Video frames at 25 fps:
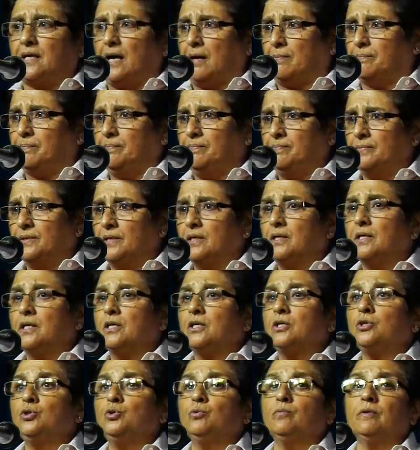come,
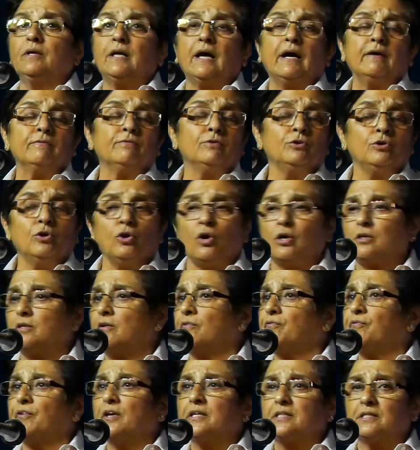you will have a lot
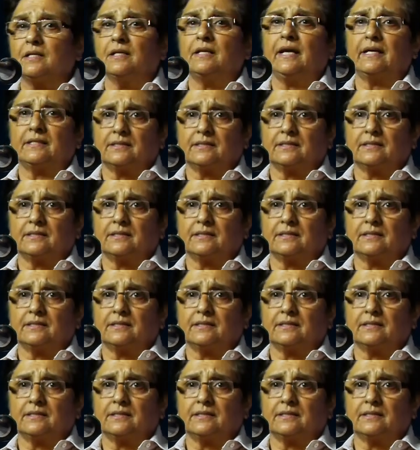of fatal